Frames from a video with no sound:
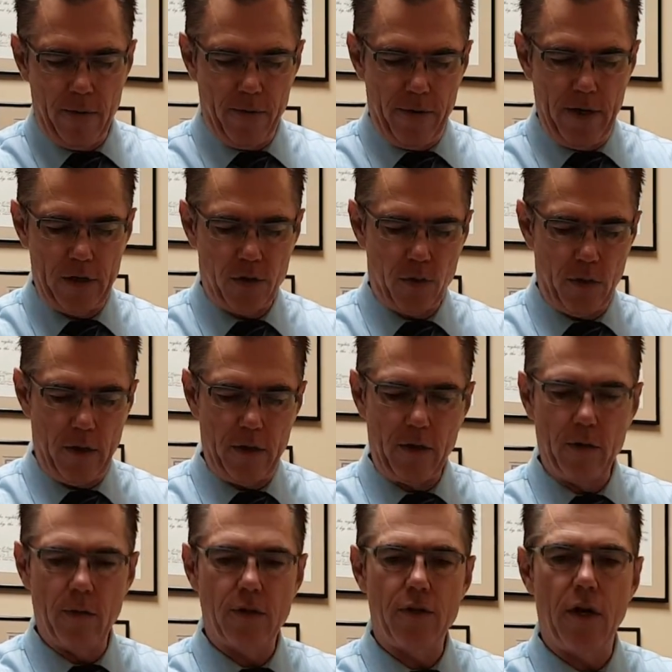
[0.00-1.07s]
This one
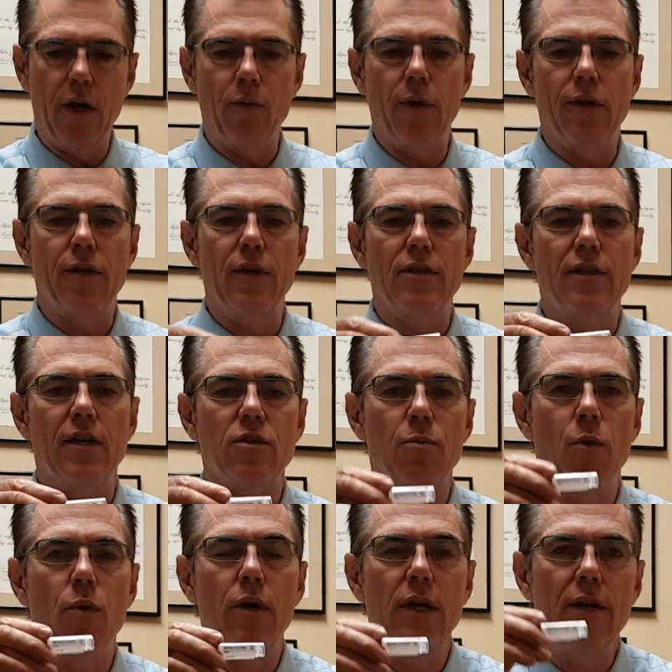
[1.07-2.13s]
you'll start with, it says
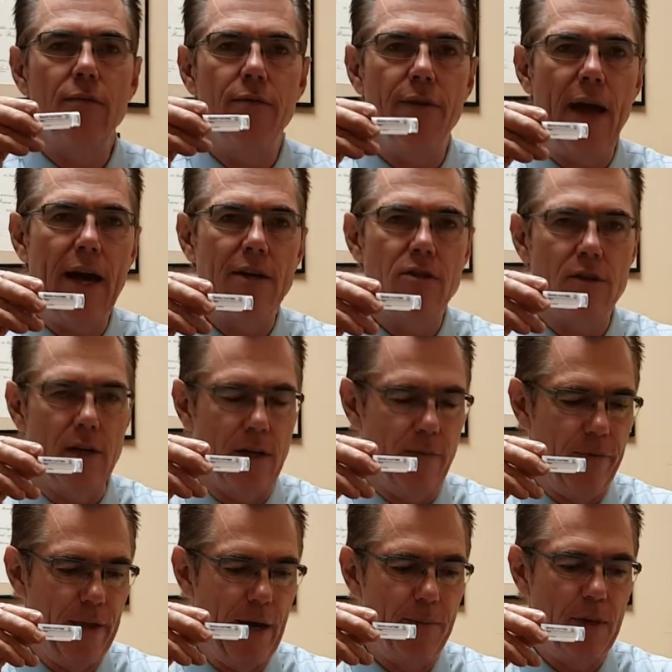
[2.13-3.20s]
morning
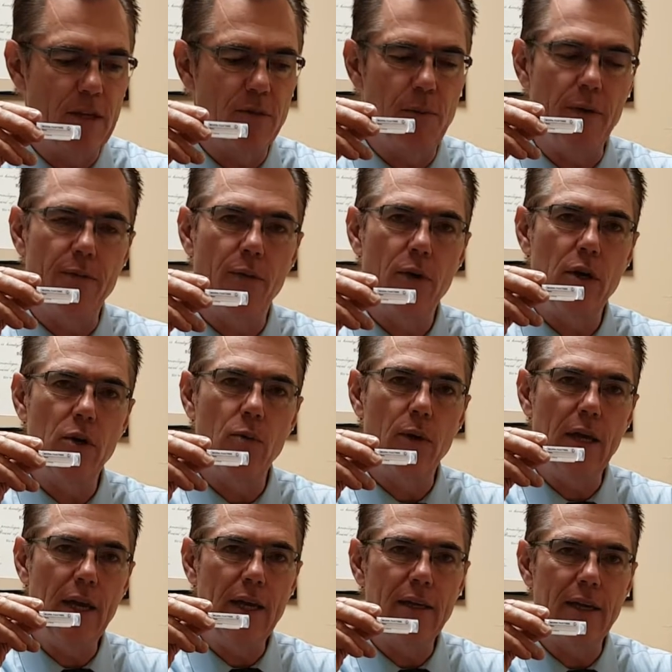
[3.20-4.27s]
fasting. That means before you
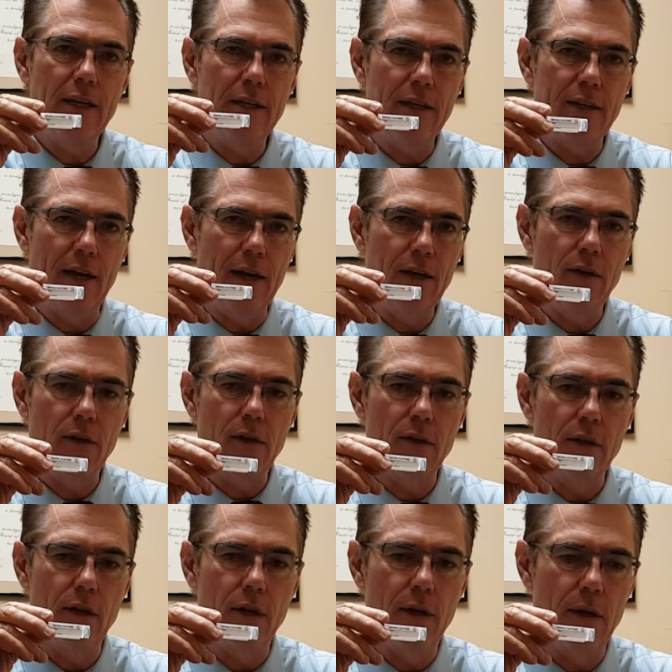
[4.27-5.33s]
eat anything, you
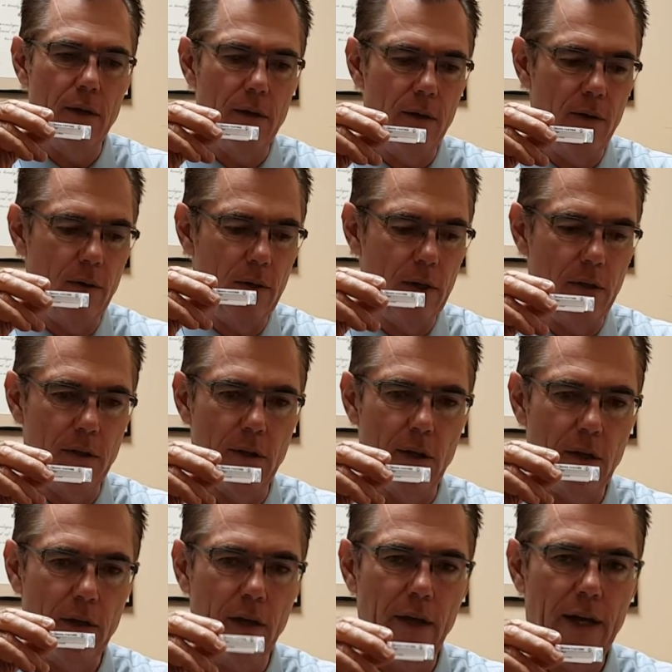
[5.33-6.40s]
can
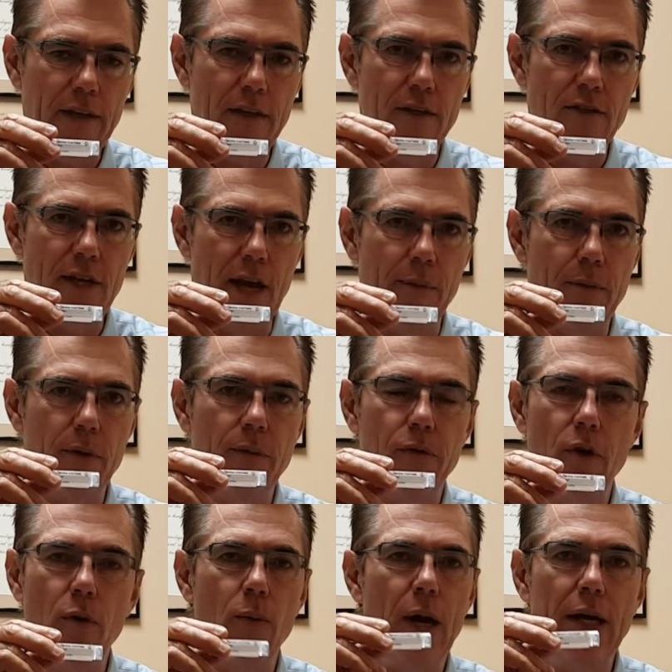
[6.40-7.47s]
collect this sample.
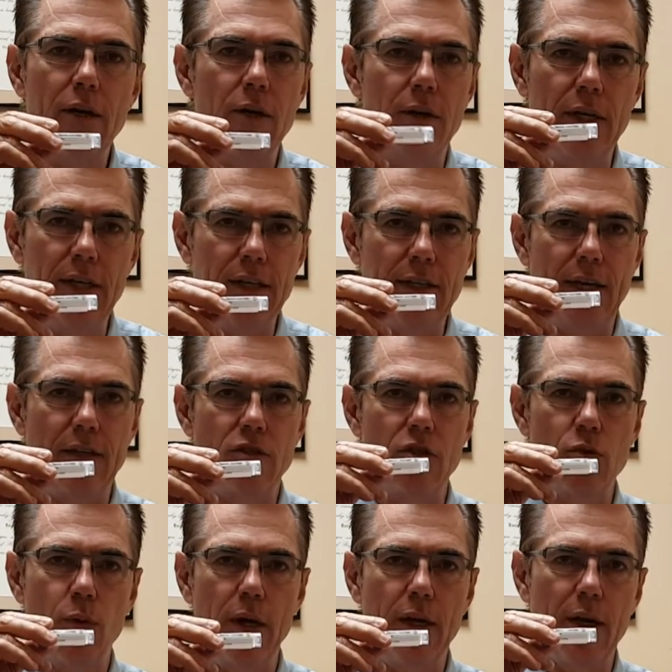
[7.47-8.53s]
No water or anything,
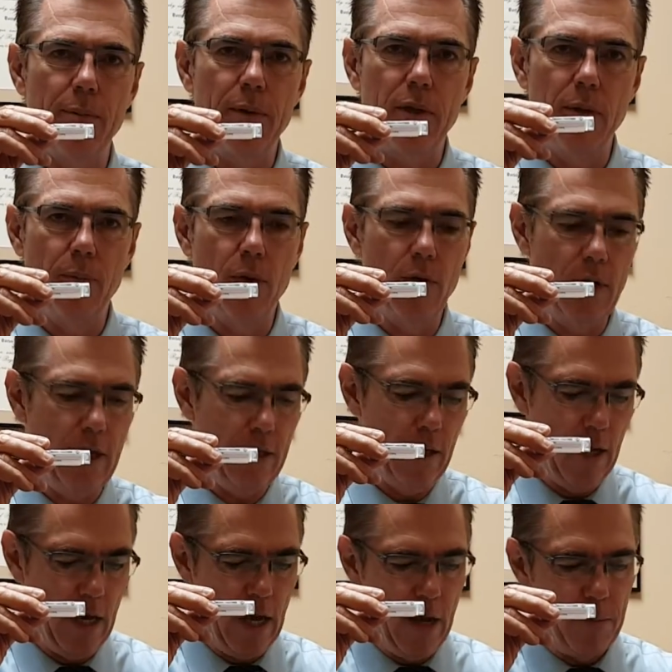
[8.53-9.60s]
just wake up in the morning.
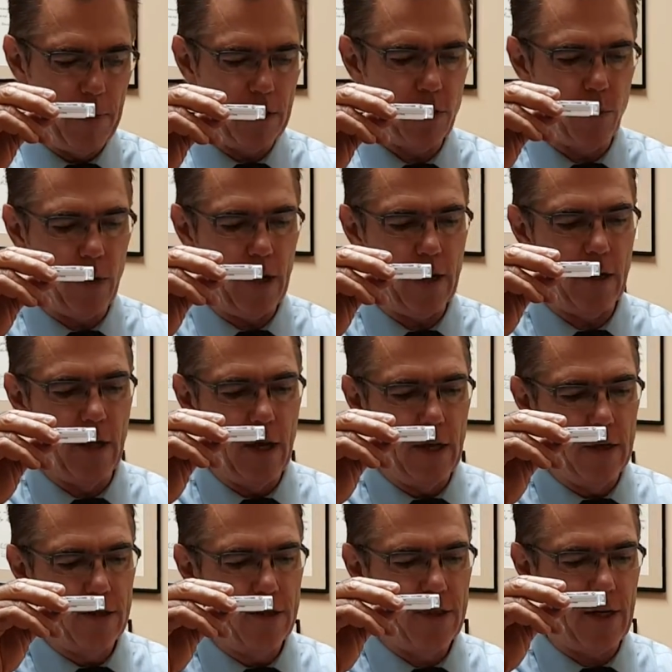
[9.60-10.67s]
Between
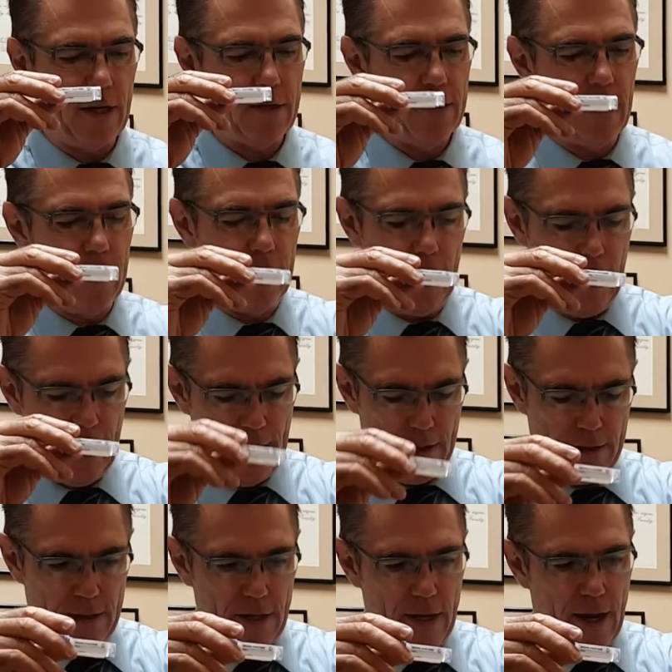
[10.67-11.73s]
6 and
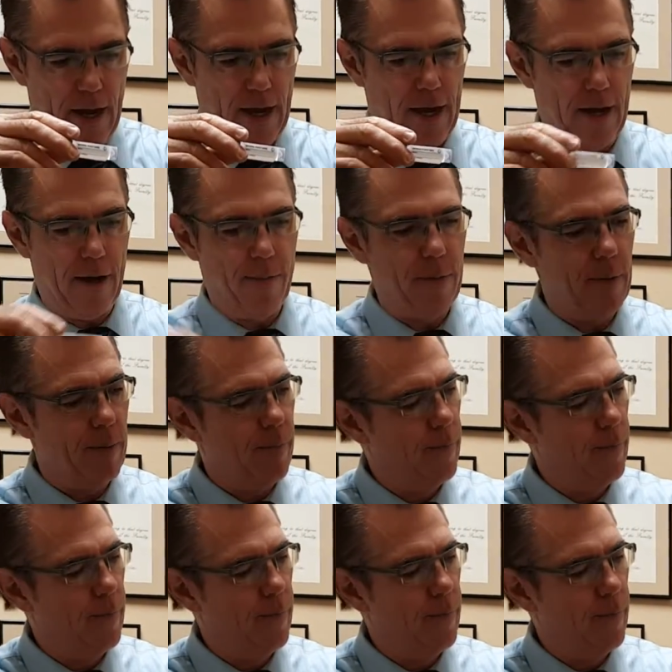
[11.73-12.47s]
8 a.m.,